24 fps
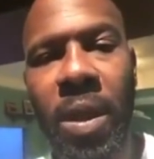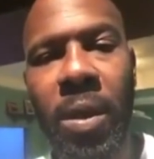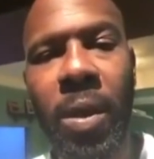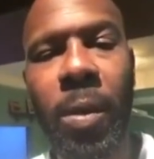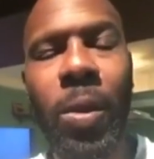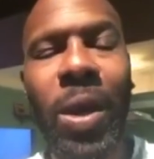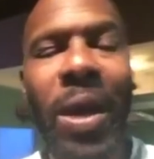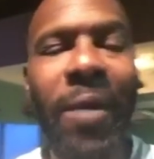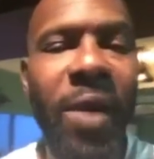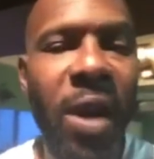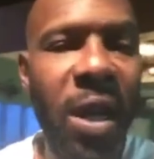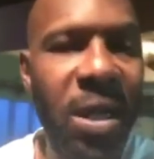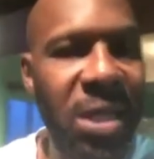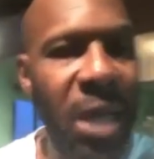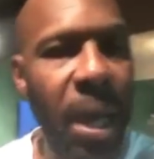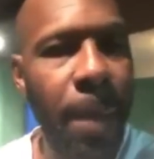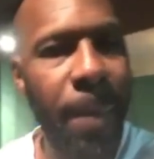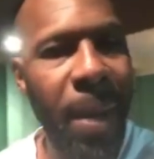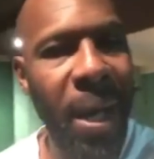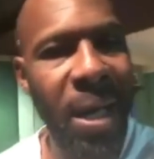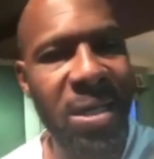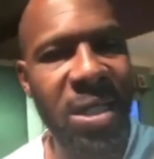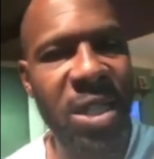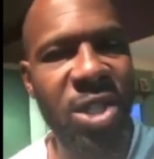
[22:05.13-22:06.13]
We have a lot
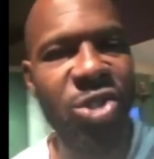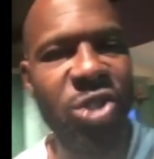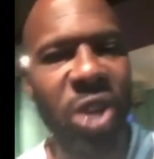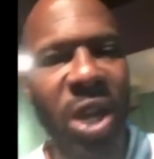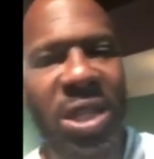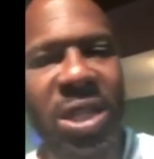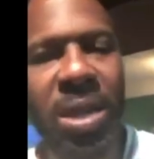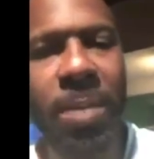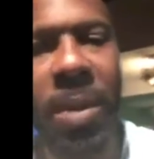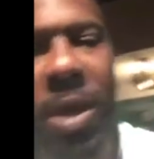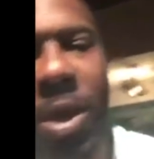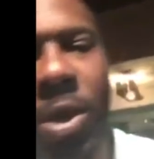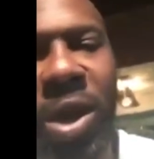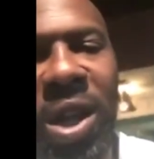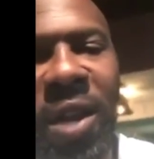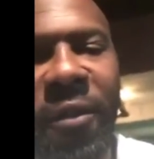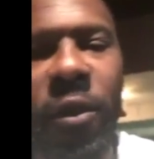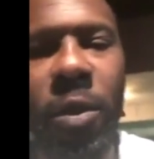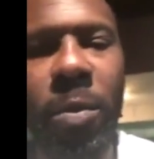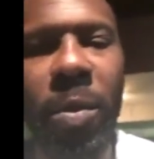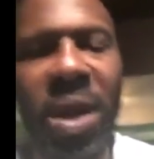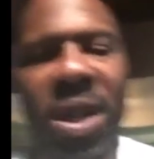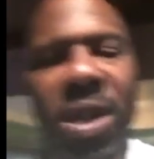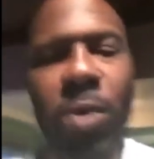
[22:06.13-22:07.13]
of bands in Trinidad and Tobago and
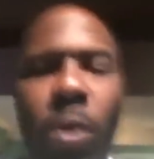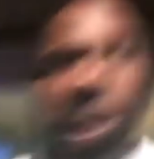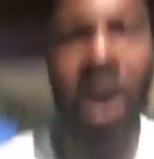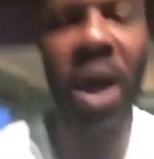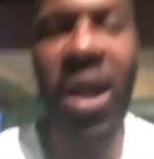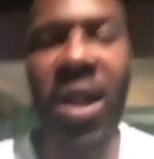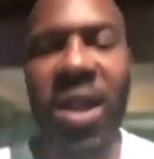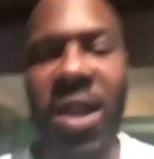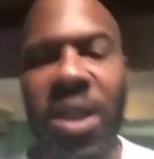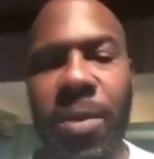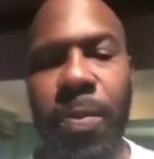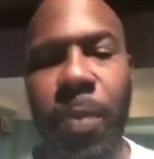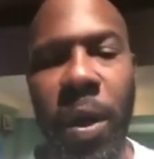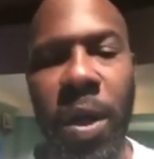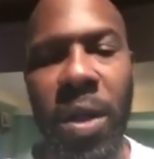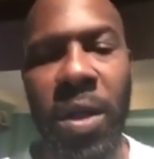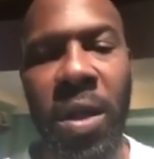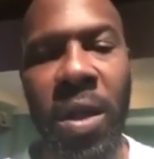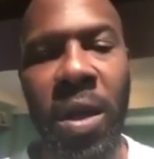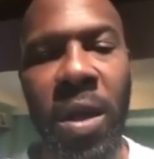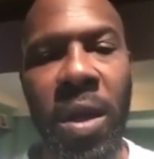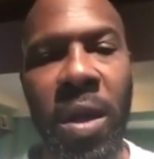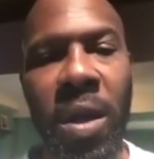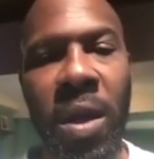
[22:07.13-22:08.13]
everybody wants the spot,
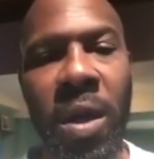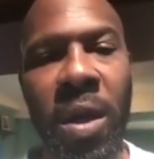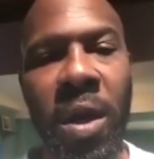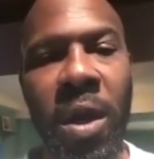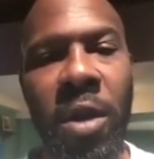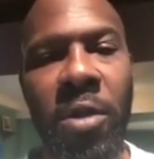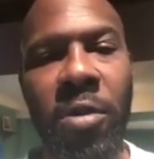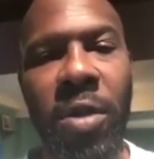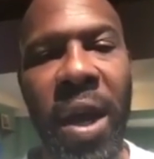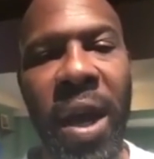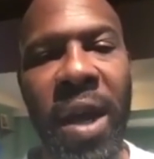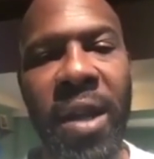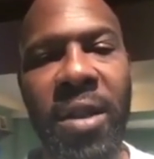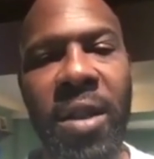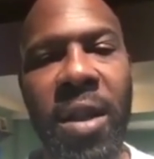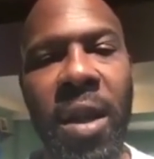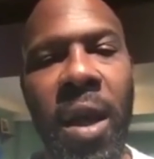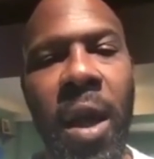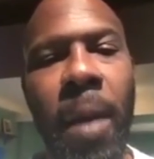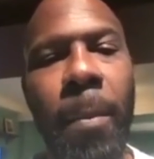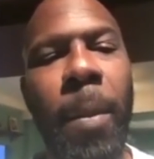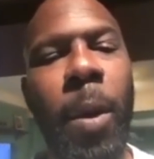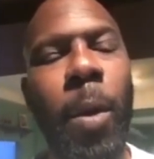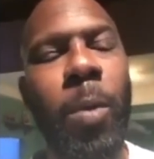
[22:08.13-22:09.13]
right?
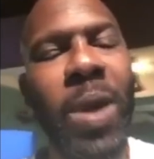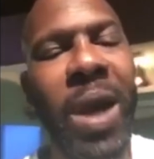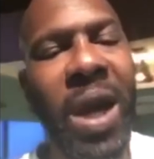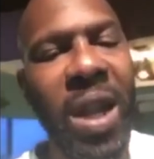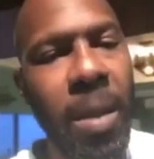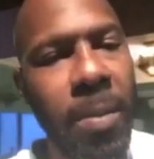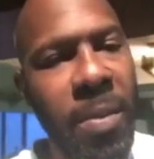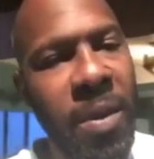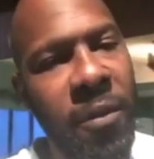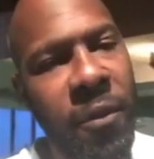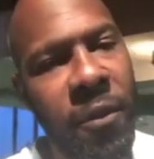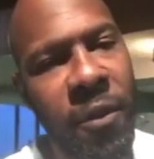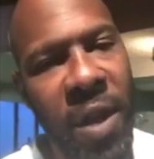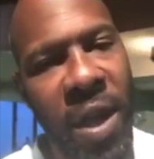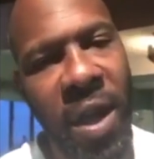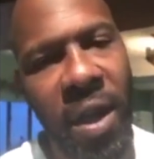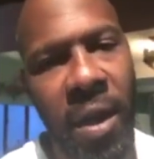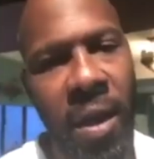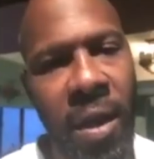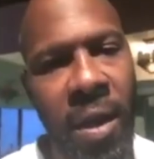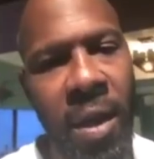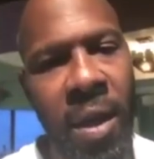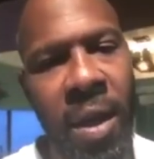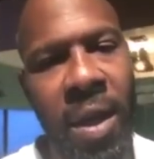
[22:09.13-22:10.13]
But we gotta be
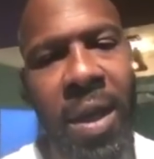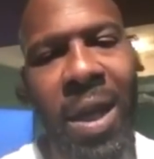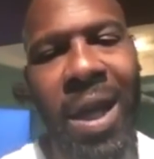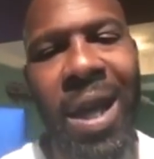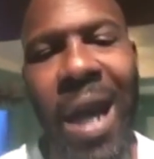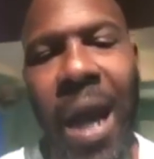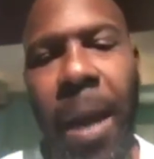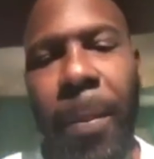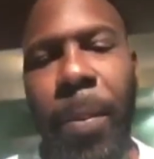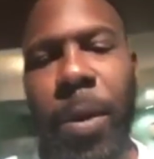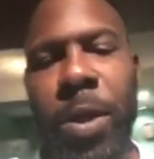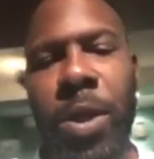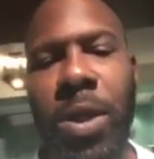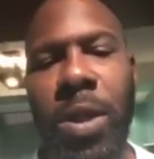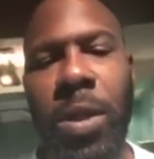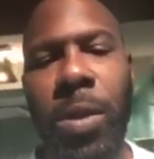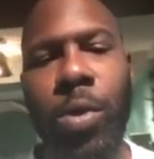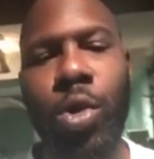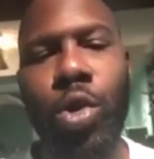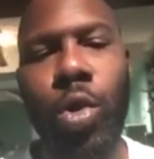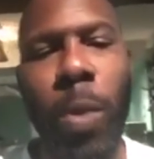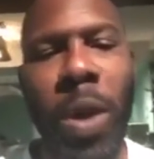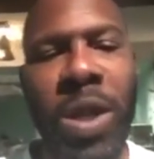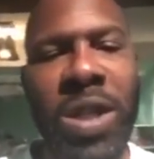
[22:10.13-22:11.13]
fair. You can't
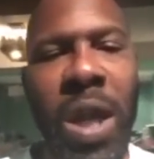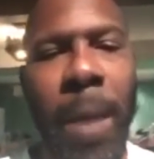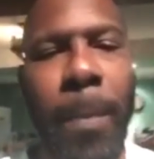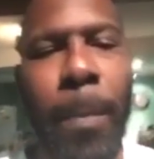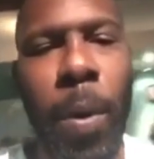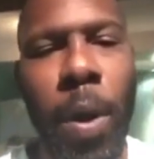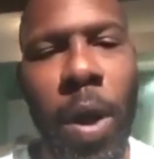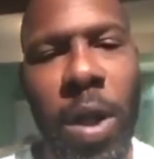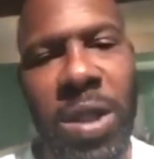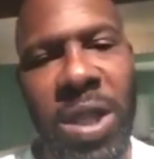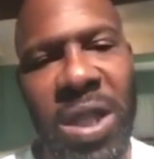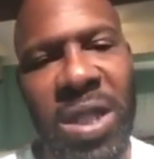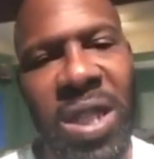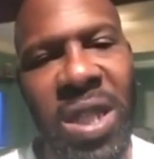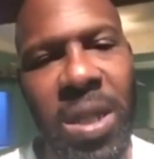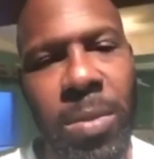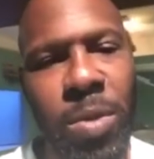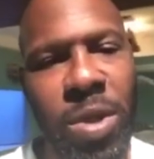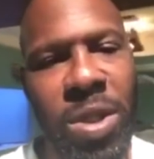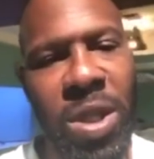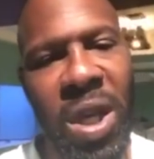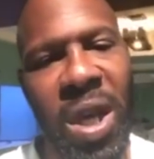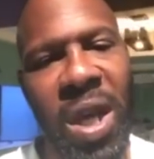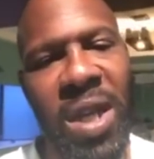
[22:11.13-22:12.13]
put too much of politics in the
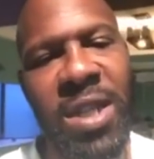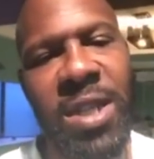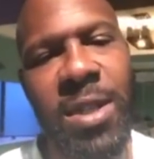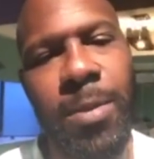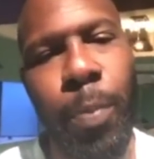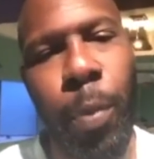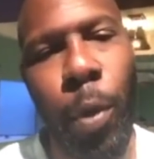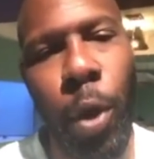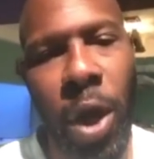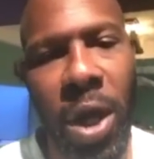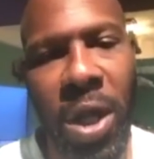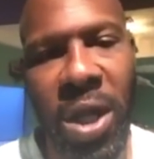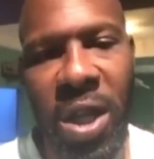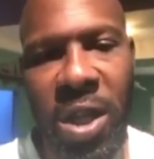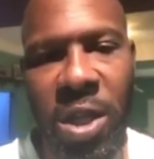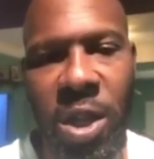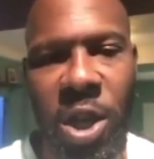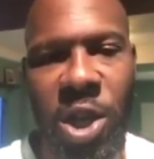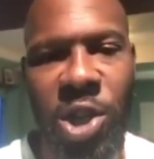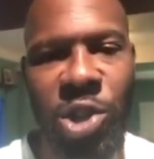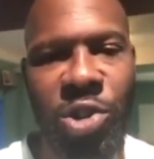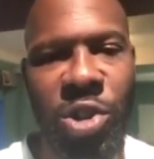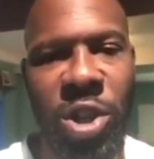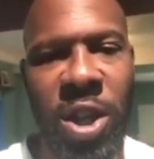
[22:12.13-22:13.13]
music and spoil the
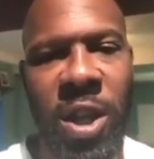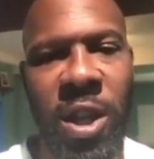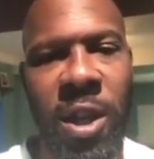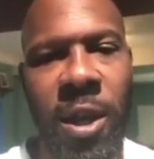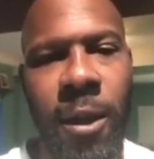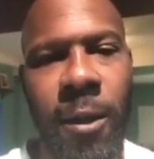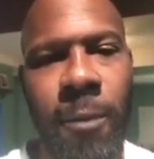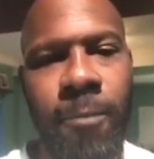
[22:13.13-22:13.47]
industry.